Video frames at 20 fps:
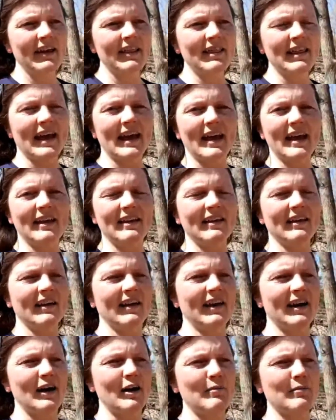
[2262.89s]
then
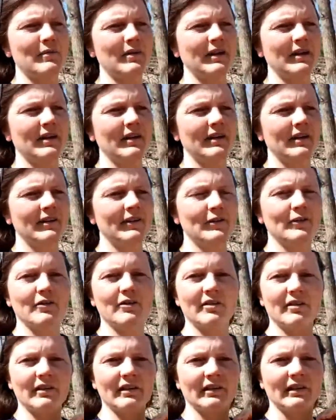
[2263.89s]
um, there
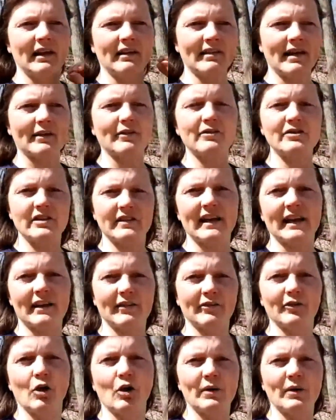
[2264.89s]
is less energy that
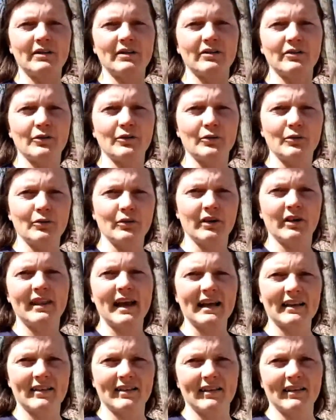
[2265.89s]
has to go into
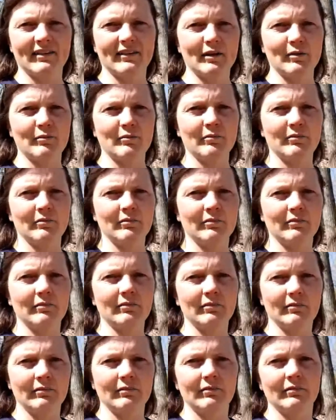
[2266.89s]
that system
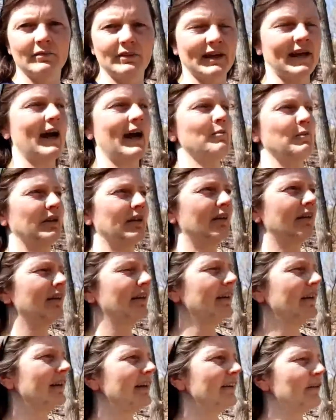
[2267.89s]
to happen.
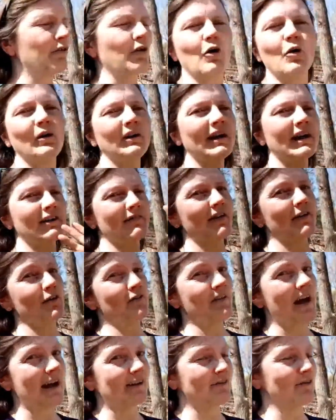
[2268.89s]
There's a whole lot of other
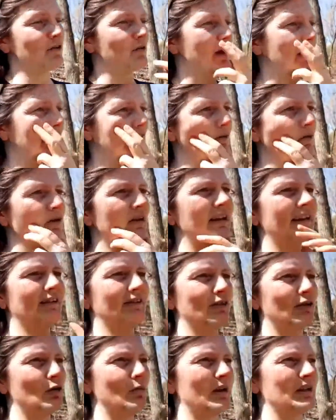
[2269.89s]
factors around there. I won't get
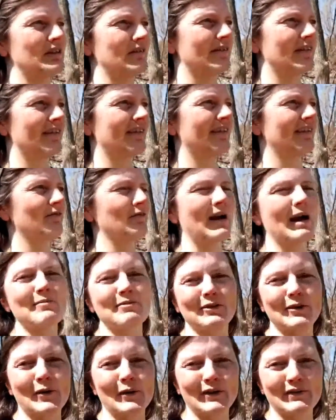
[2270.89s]
into too much of this
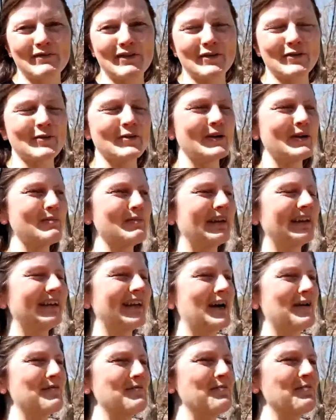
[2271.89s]
rabbit hole of a story, but
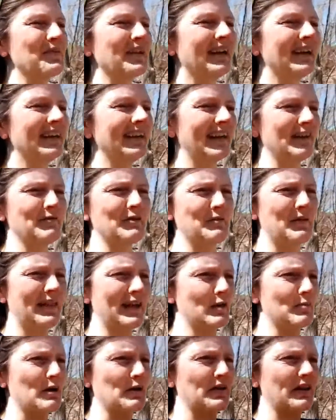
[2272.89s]
um, like when you
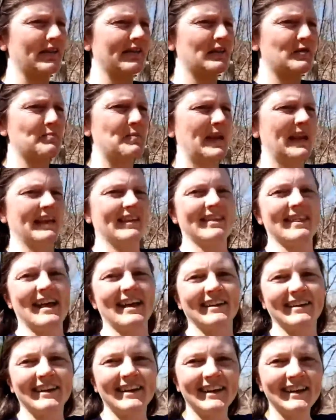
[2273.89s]
think about the space
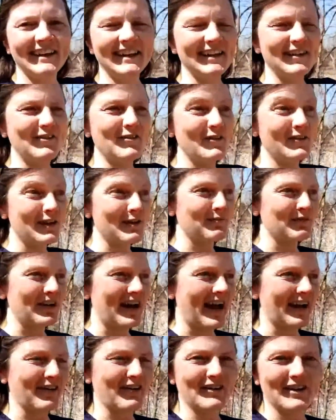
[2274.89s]
that is used up for
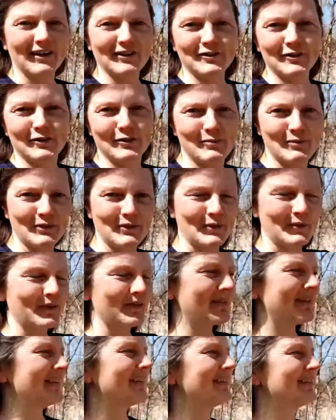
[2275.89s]
agriculture to
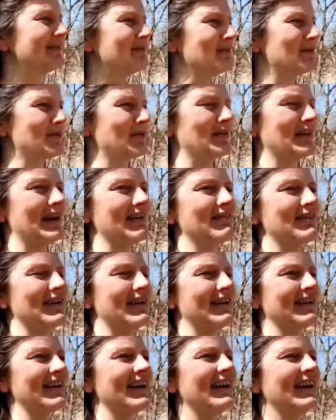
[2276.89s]
produce to produce
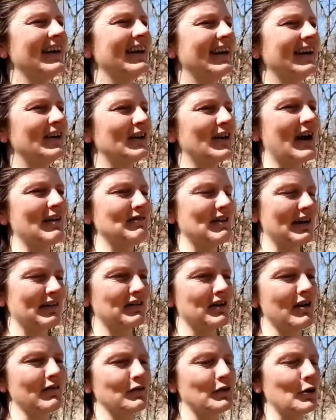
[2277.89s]
livestock or have
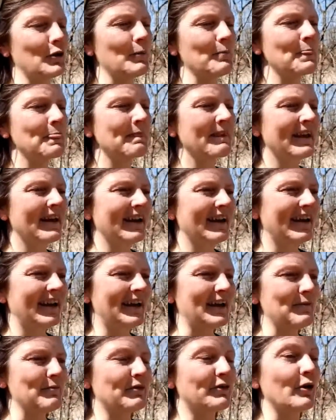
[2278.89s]
livestock grow.
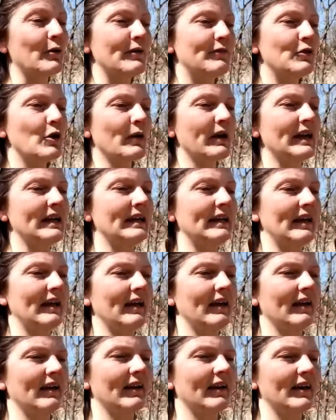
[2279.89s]
Um, so if you are
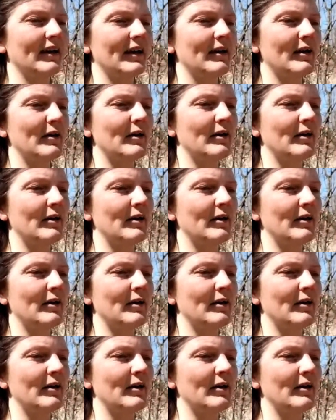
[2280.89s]
eating